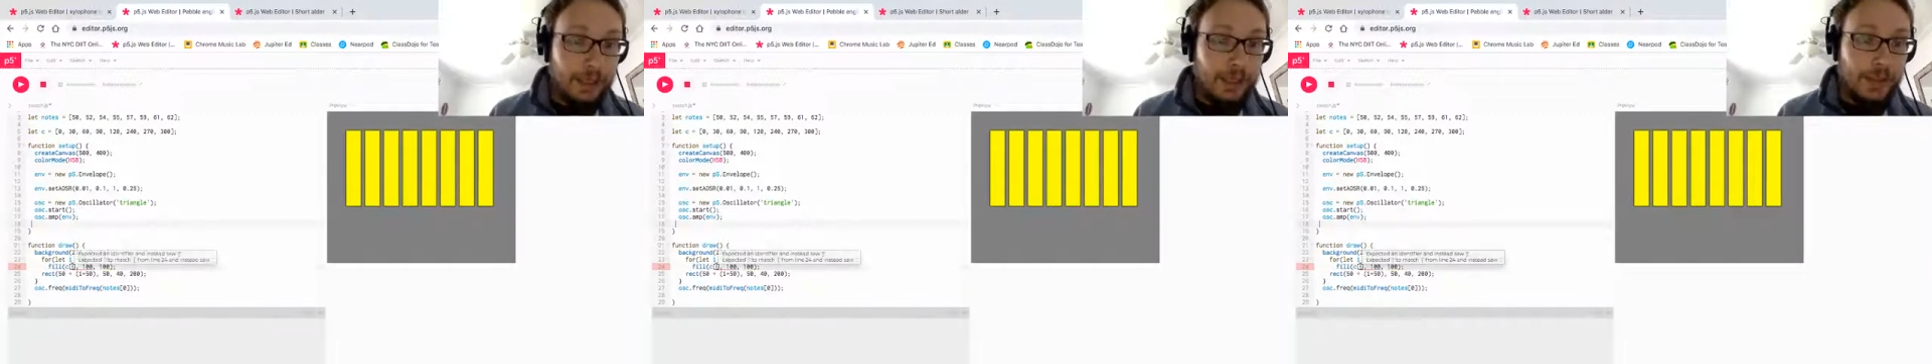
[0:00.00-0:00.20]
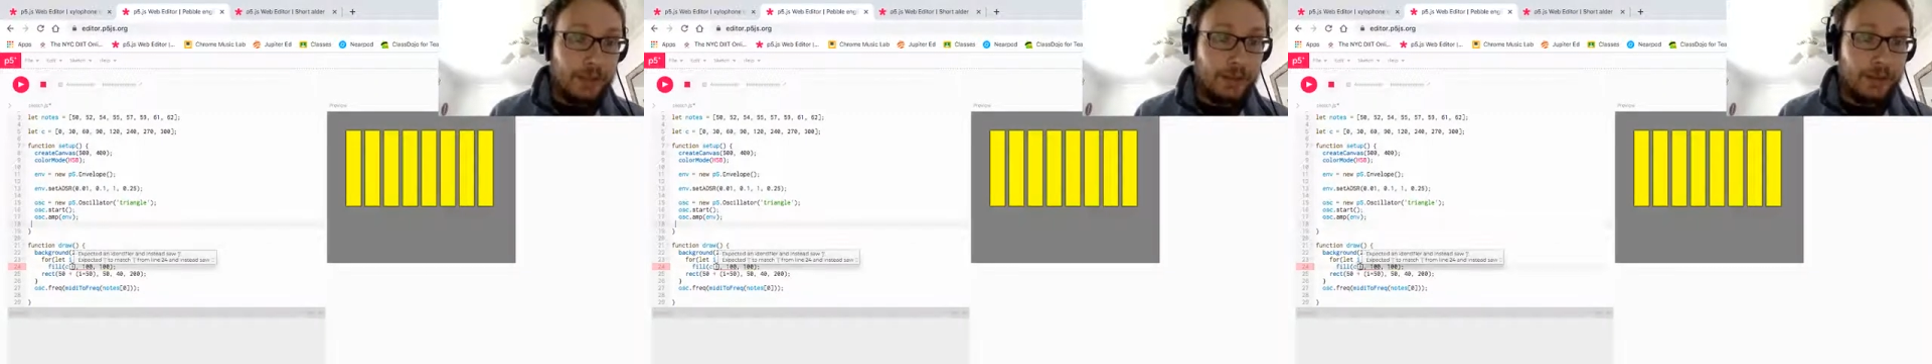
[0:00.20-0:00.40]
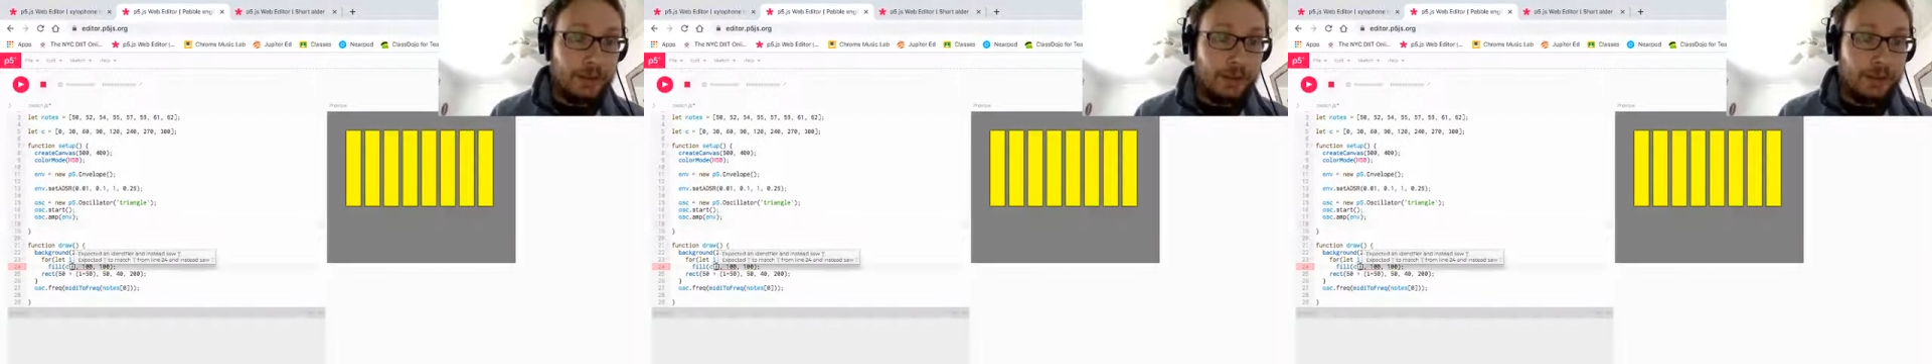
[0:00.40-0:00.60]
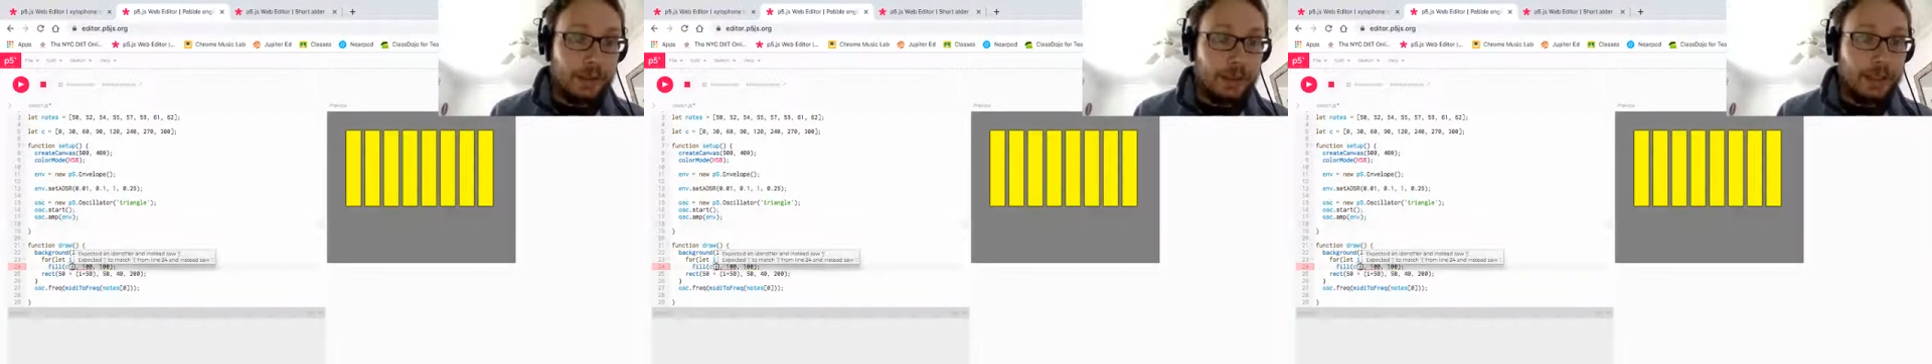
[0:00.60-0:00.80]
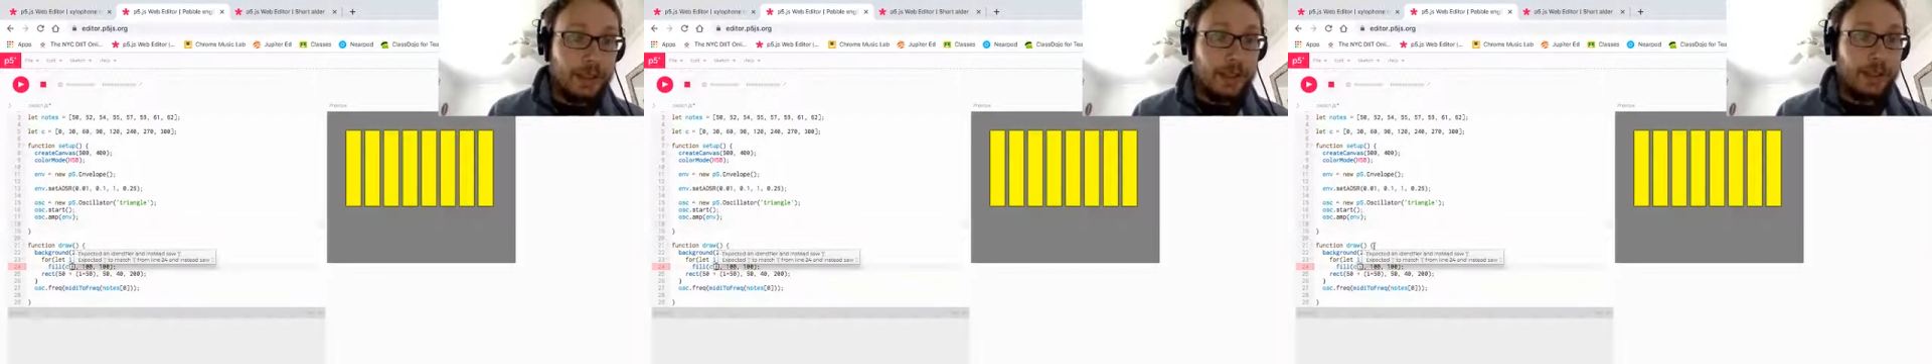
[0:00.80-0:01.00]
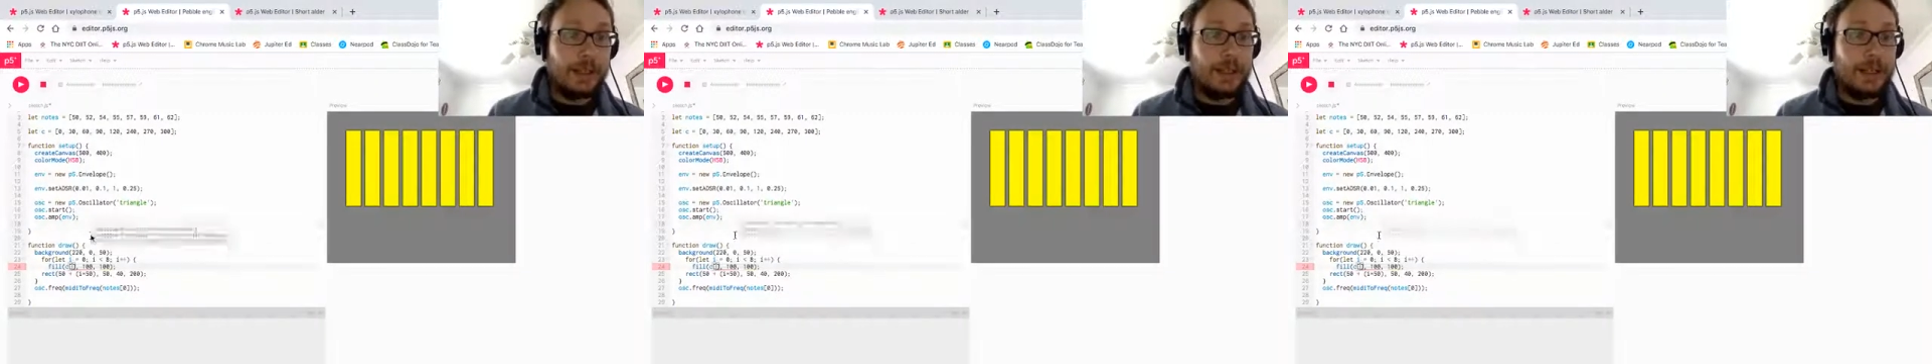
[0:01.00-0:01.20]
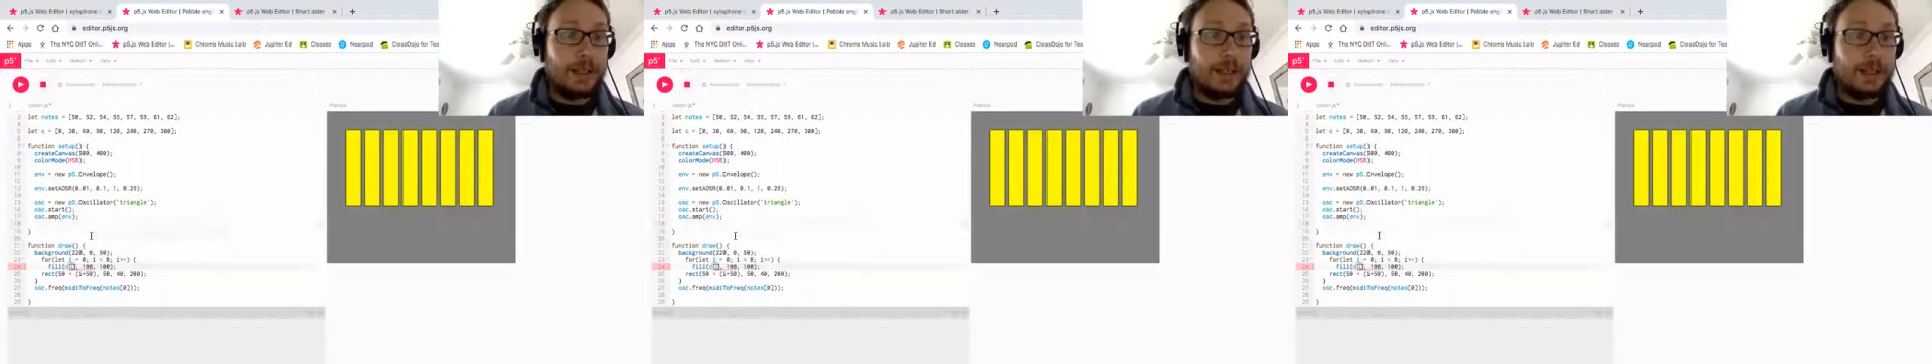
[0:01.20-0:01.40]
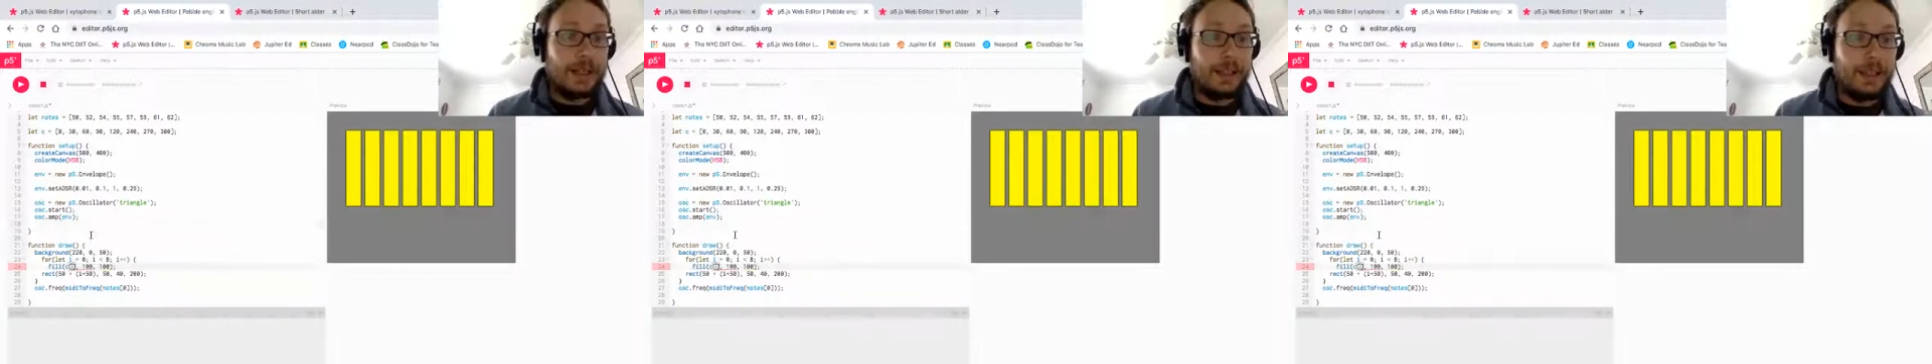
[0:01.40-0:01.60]
So
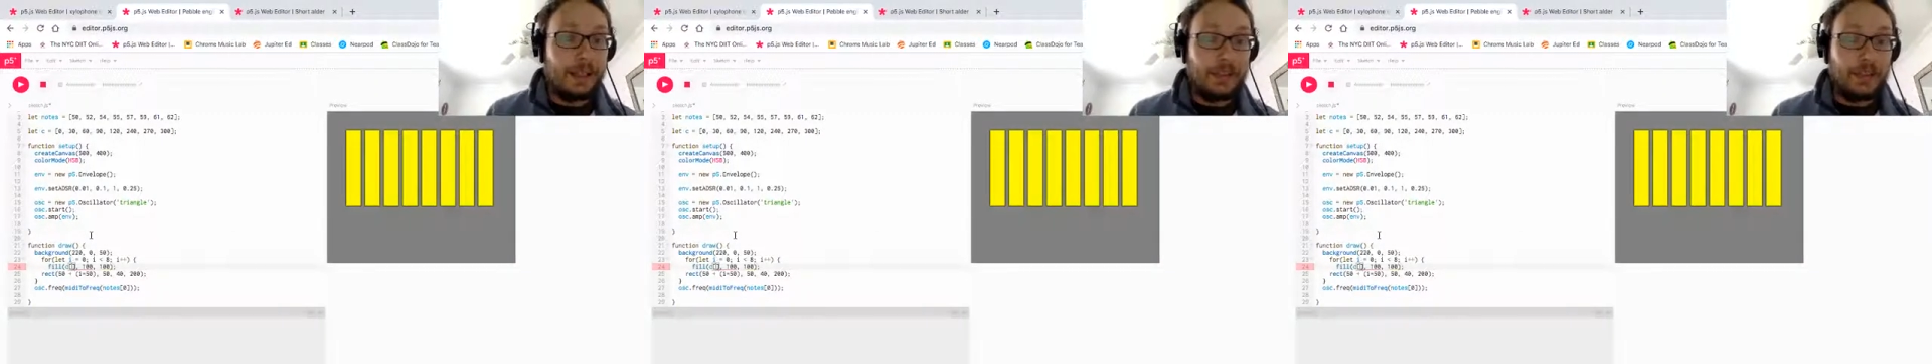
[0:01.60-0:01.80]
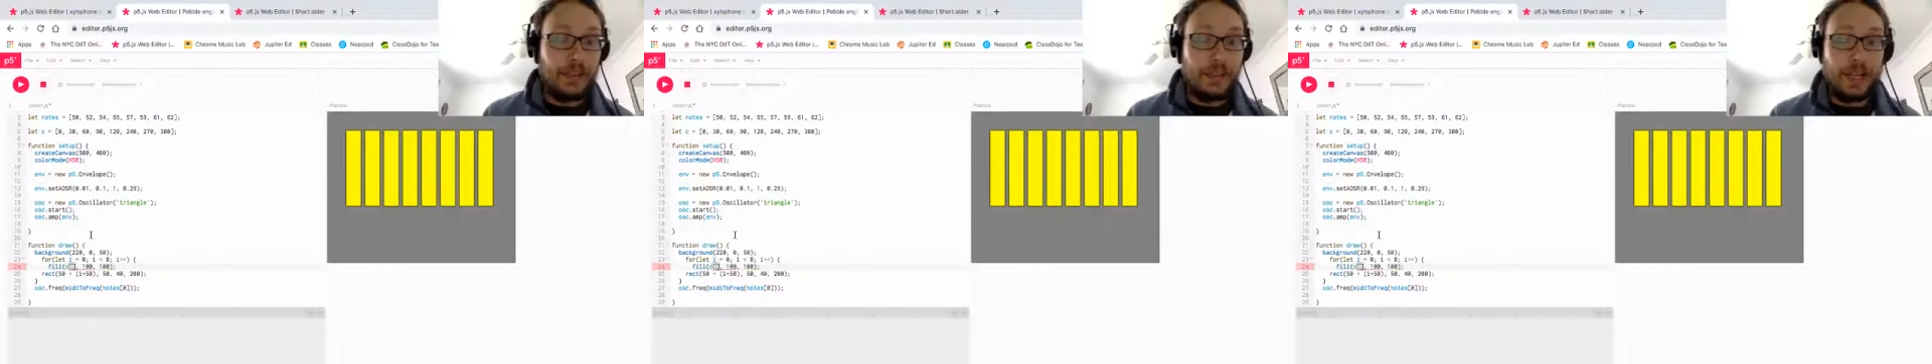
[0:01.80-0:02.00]
if